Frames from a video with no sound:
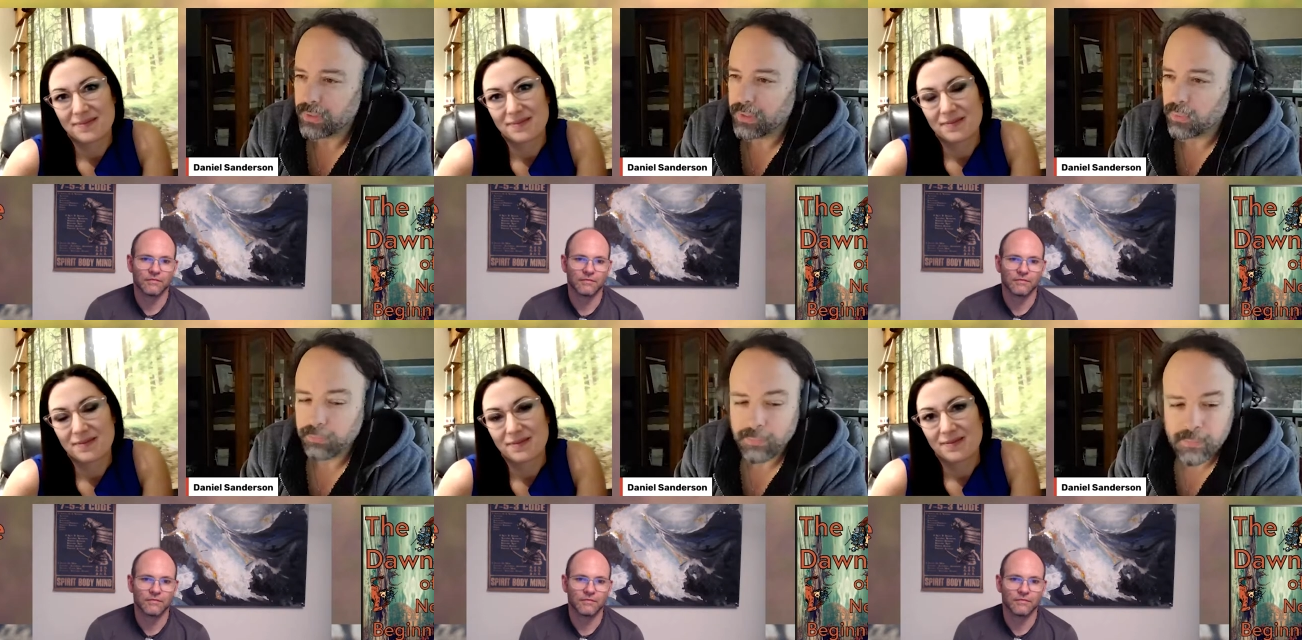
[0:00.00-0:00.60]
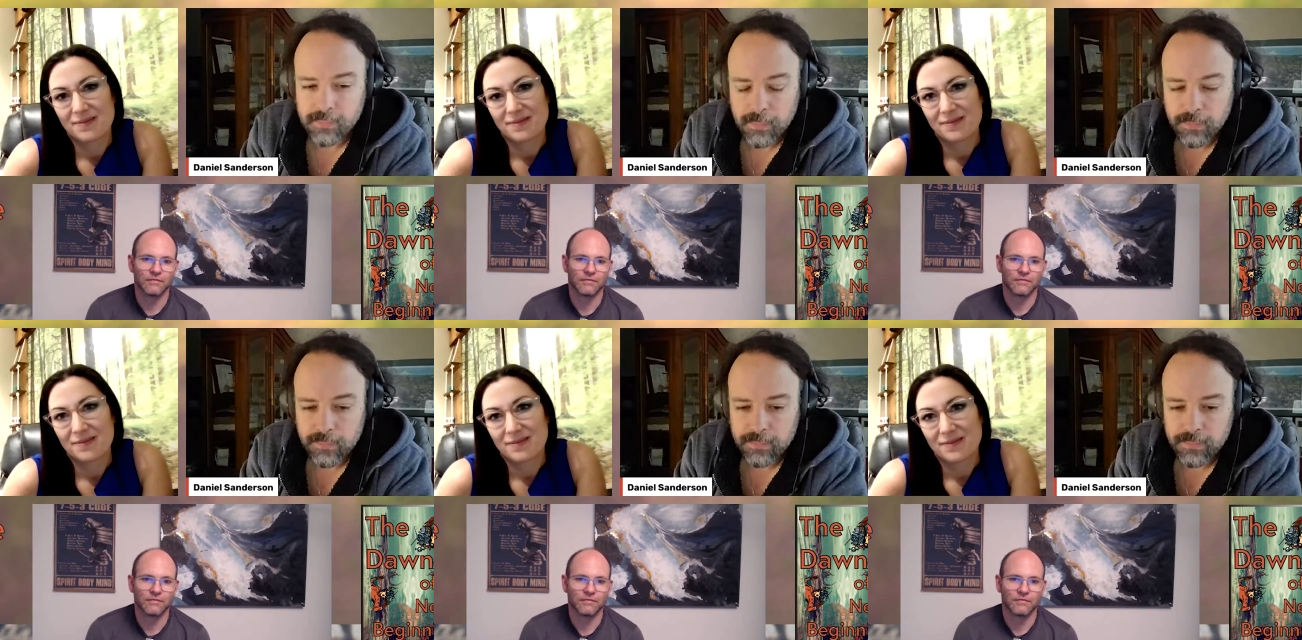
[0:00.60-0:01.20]
Speaker 1: Like,
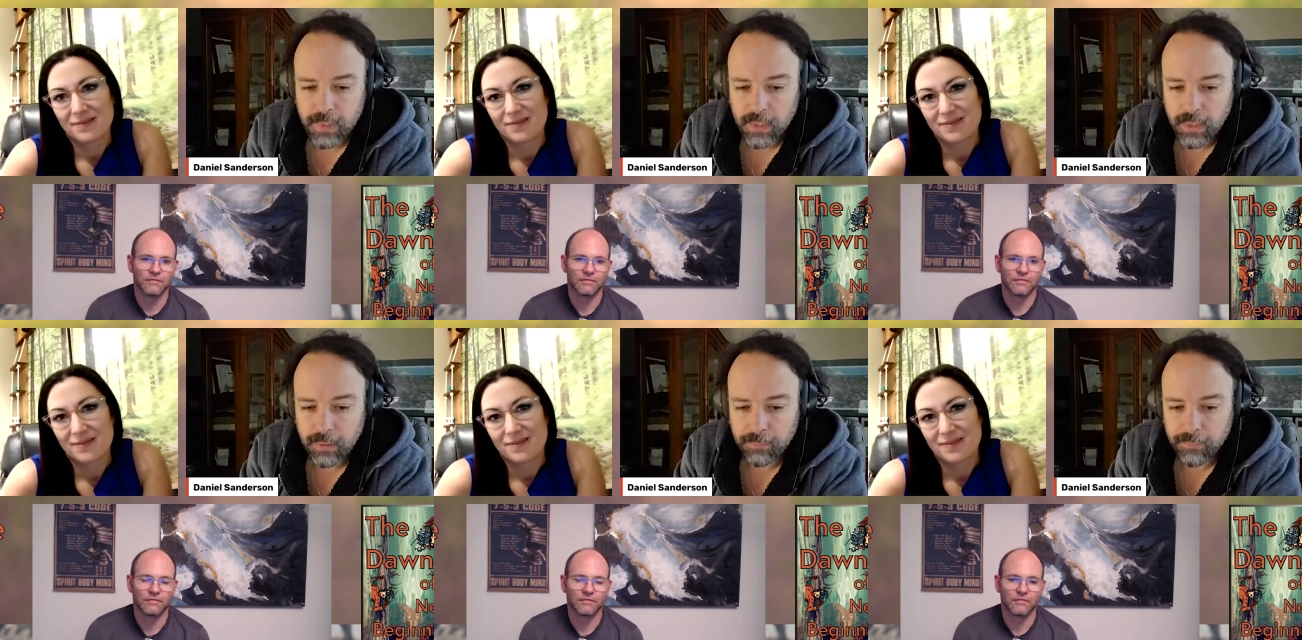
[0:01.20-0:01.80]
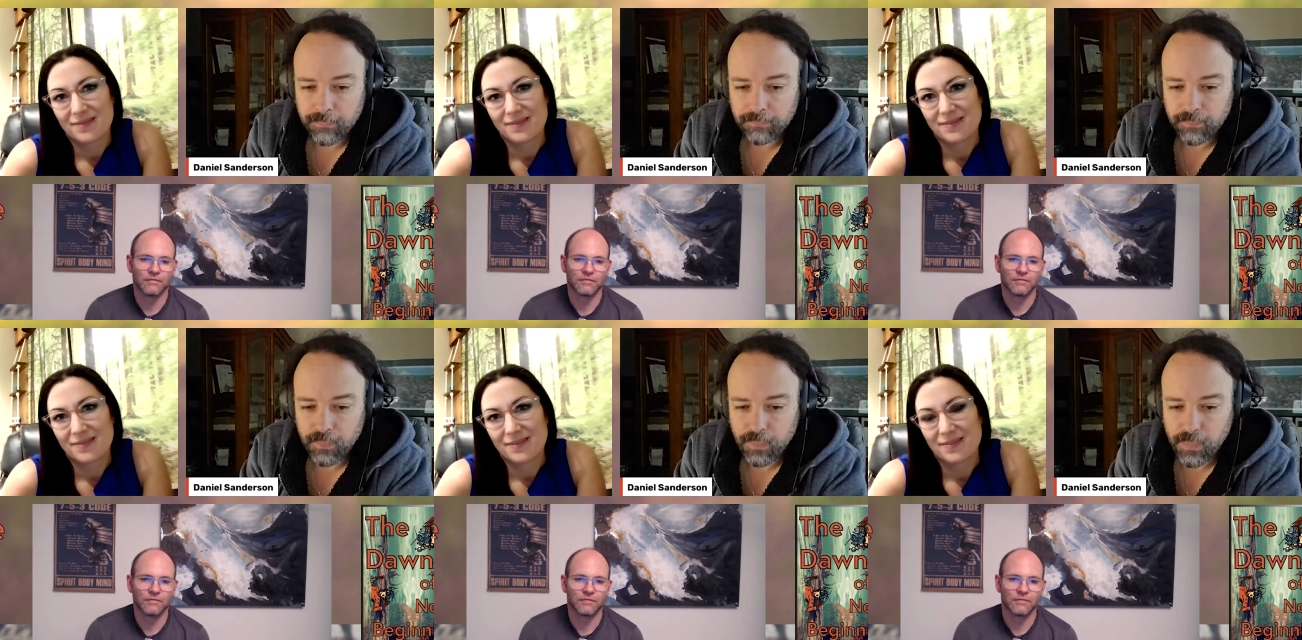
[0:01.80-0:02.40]
um,
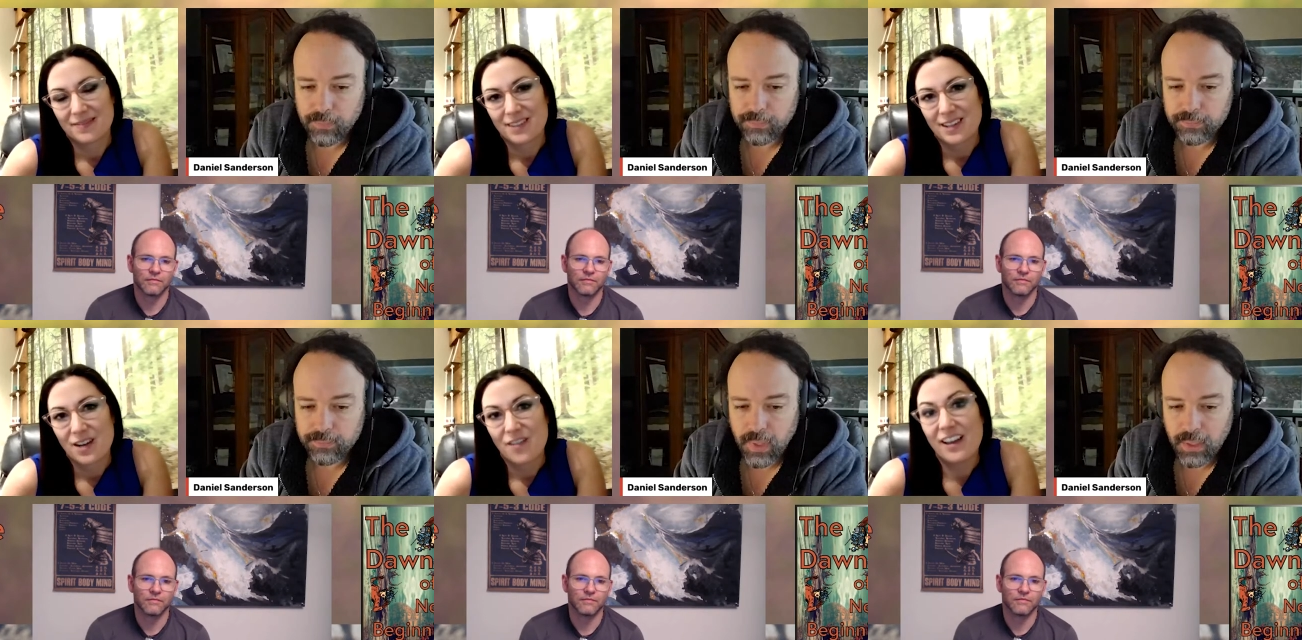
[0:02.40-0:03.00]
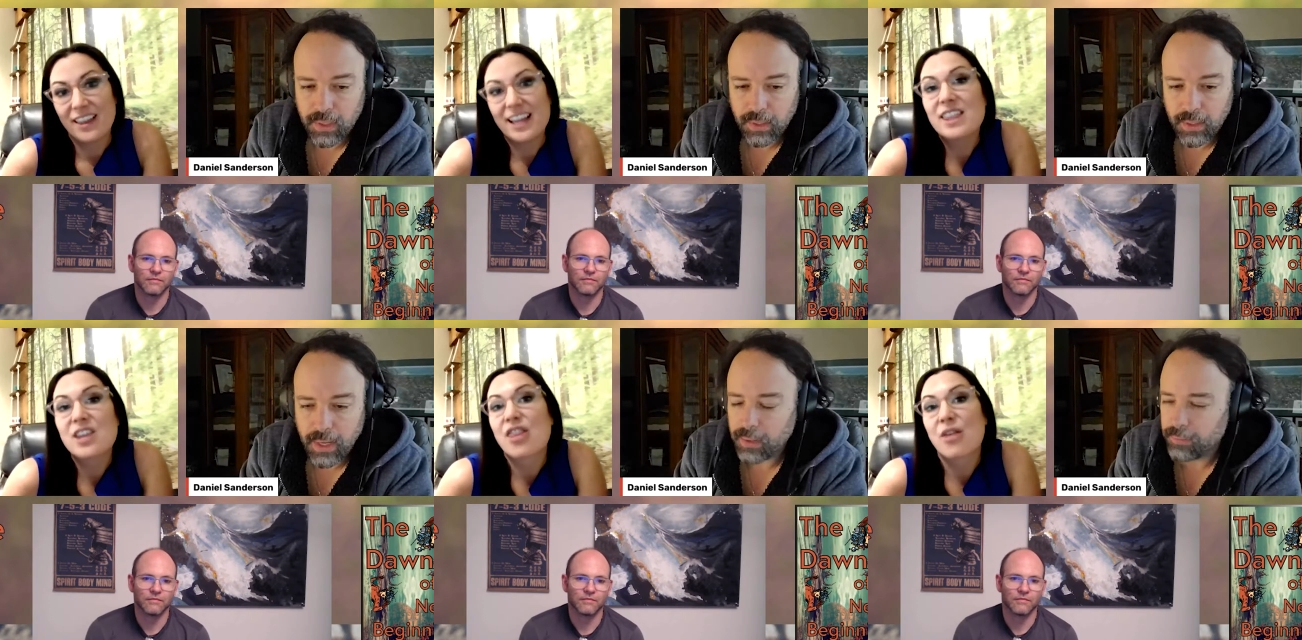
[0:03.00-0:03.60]
well, I like
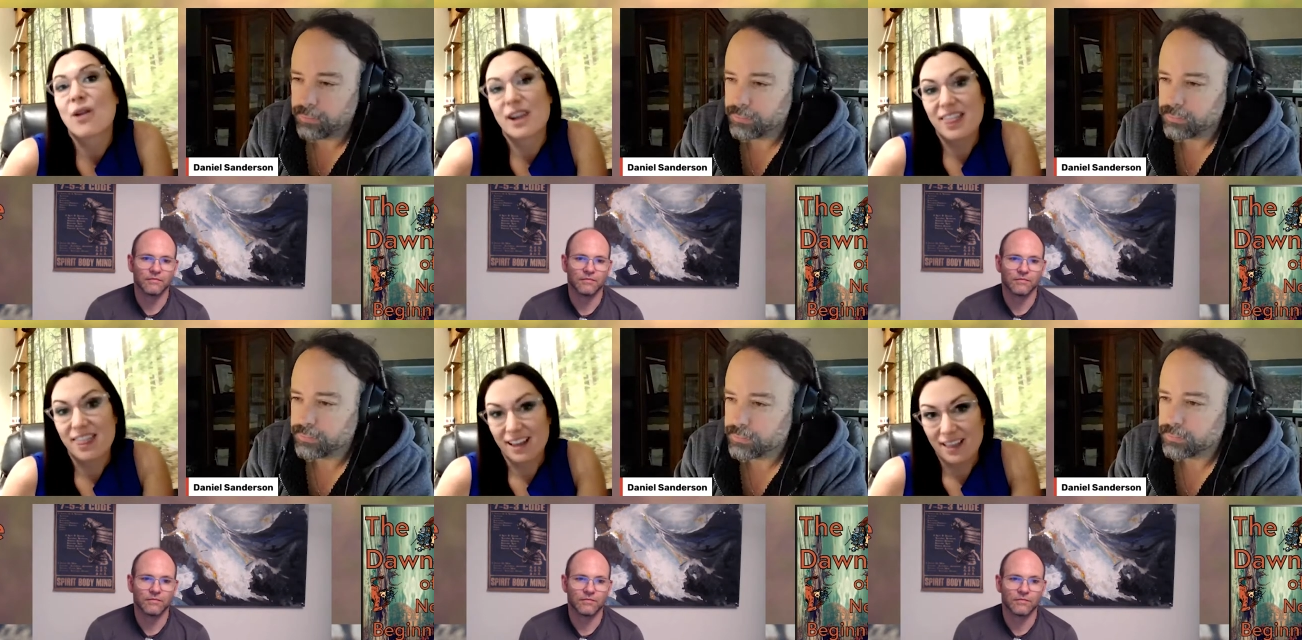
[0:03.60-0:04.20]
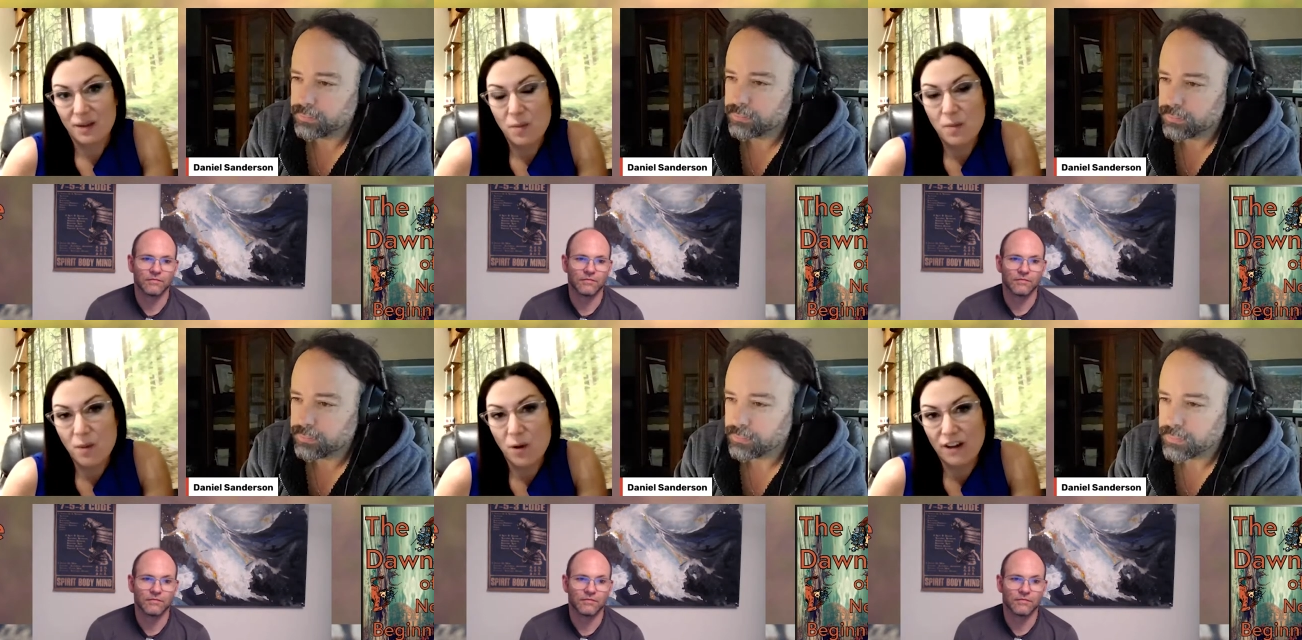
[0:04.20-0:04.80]
Speaker 2: the authority thing, like
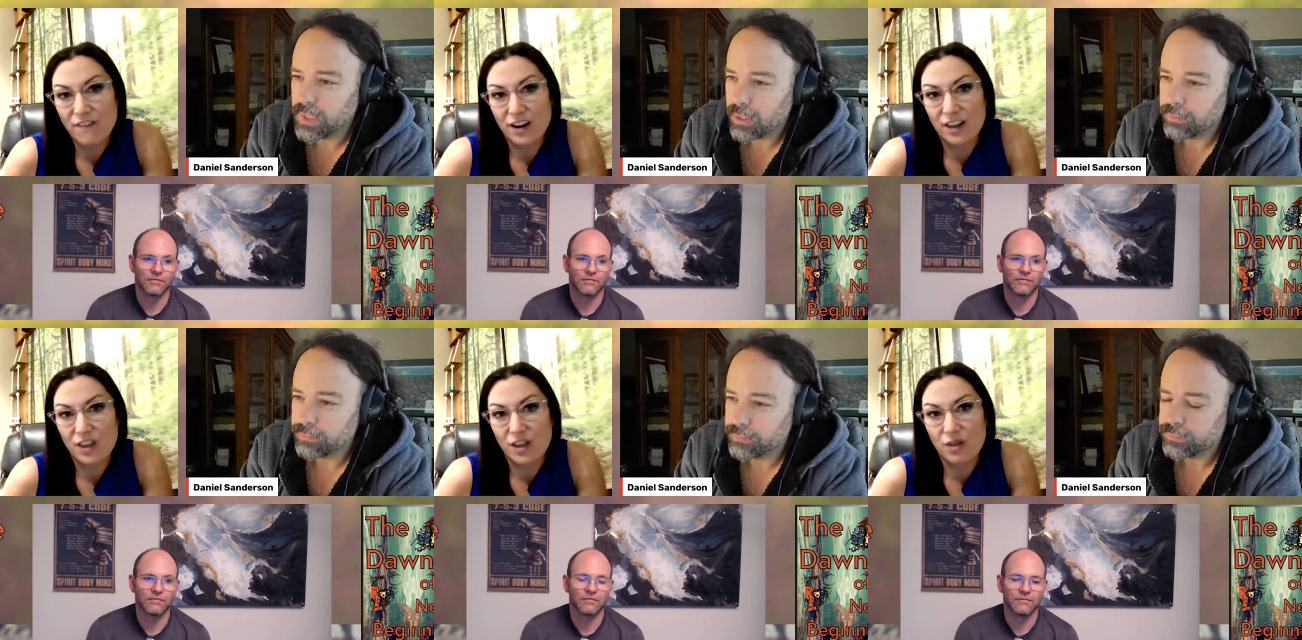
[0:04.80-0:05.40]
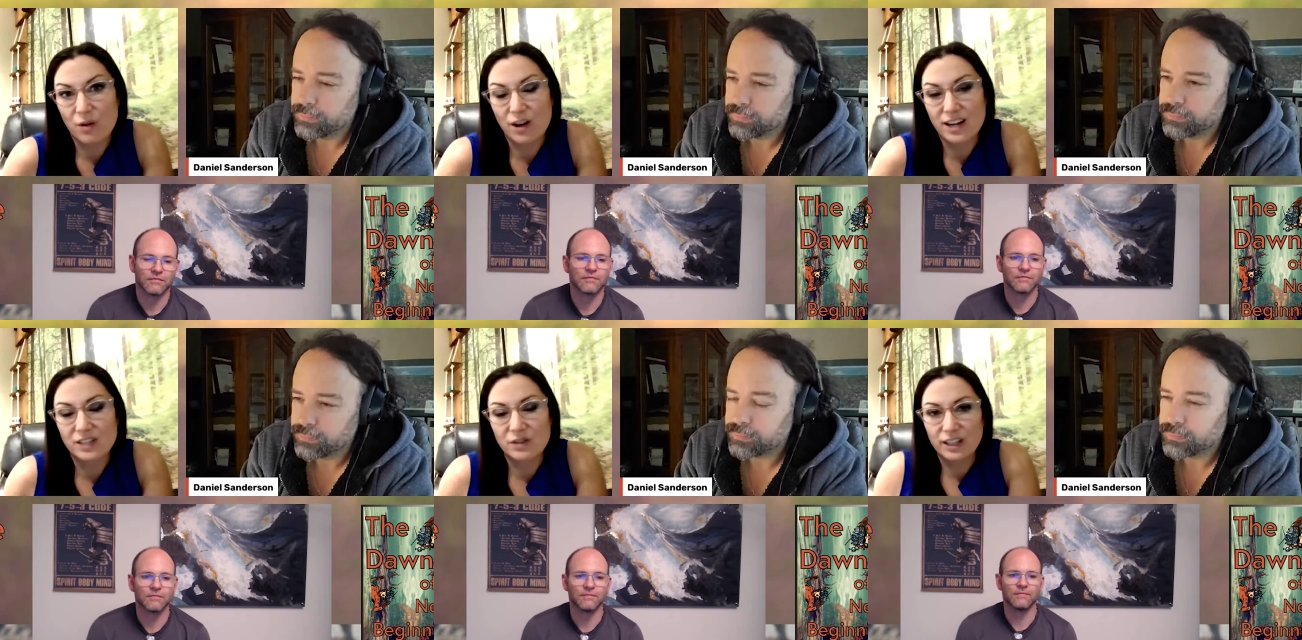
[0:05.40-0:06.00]
poking yeah. fun at the
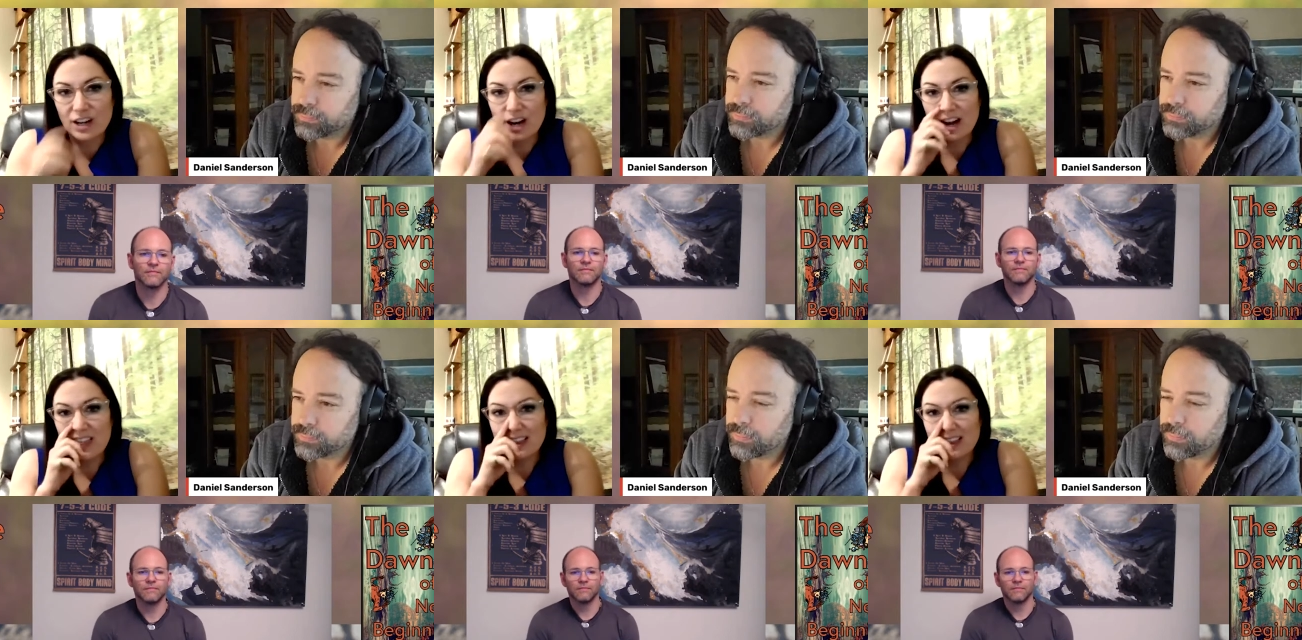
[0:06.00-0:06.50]
authority is mm-hmm. really good. I